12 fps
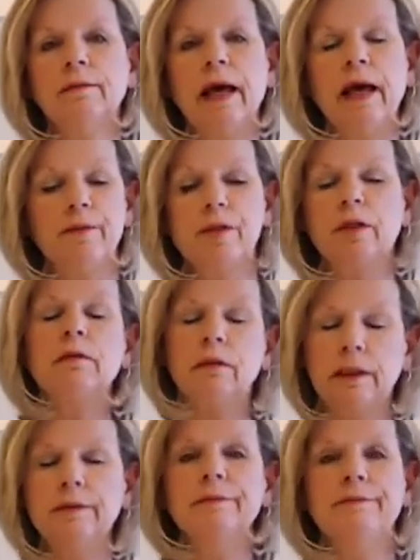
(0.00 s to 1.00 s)

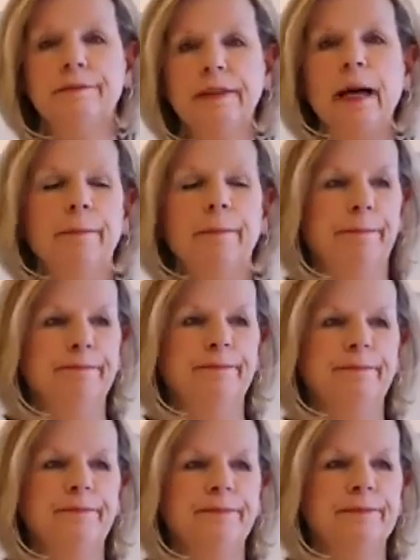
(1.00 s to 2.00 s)
Absolutely. Yep.
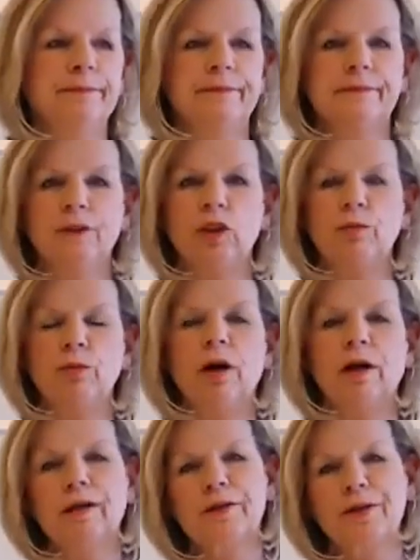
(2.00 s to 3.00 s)
Good
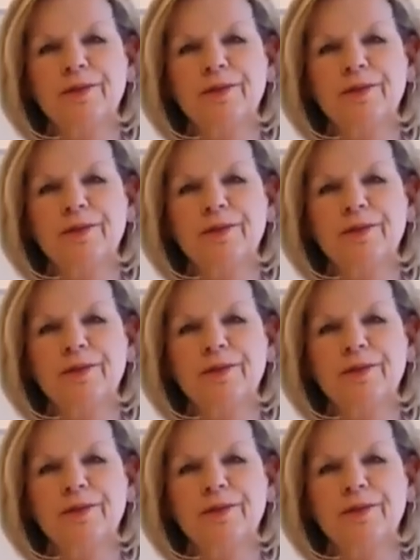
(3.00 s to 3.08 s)
products.